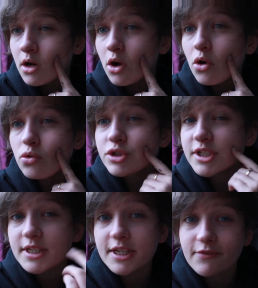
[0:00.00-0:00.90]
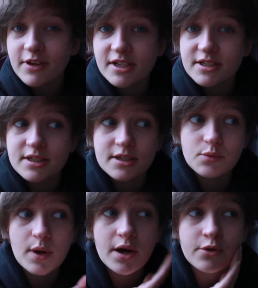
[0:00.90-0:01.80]
Oh, she can give kisses as
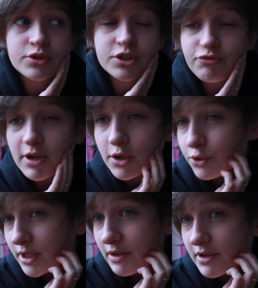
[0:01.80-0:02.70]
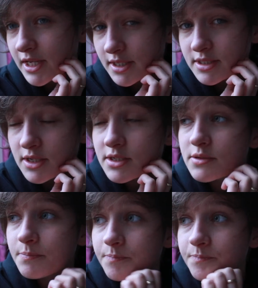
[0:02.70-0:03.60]
well. She's really good at giving kisses.